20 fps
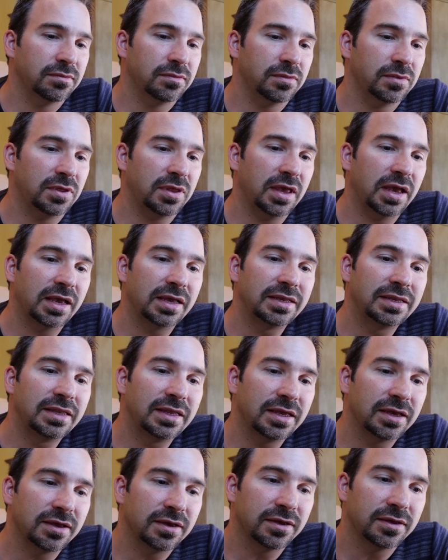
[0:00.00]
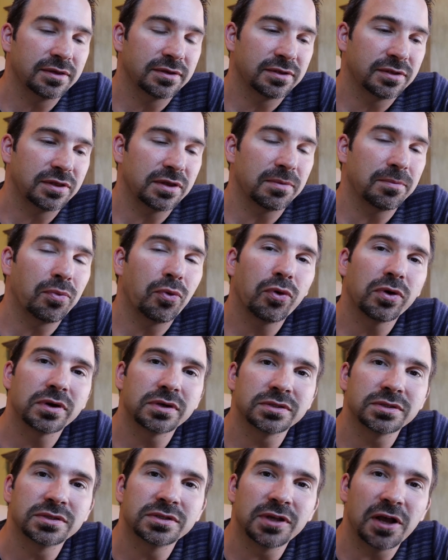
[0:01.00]
the idea, the
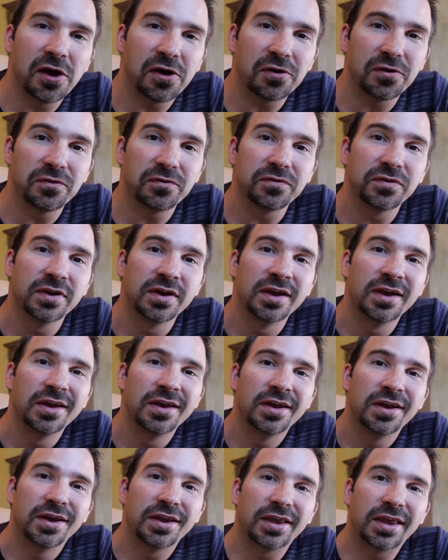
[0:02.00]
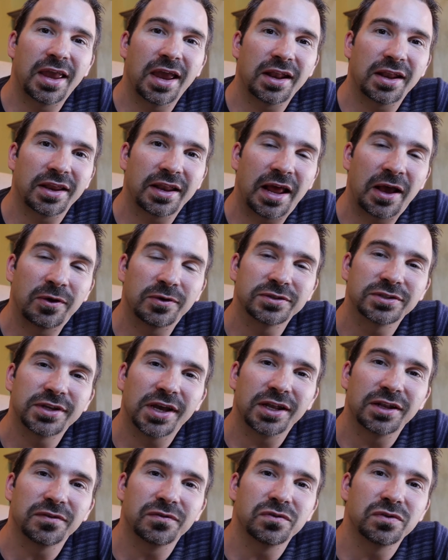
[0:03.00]
importance of getting
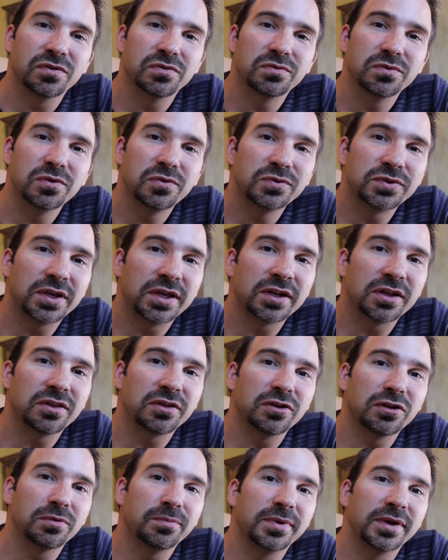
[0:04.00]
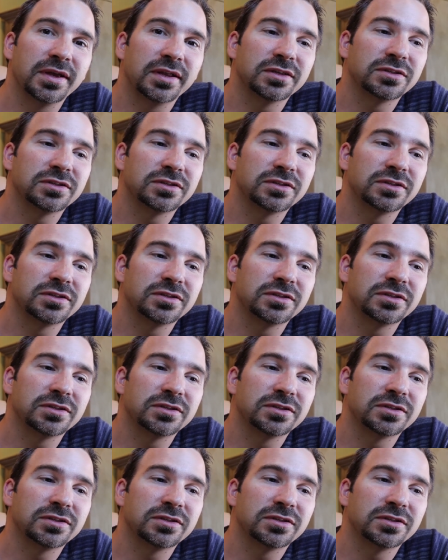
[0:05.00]
outside of your routine a little bit.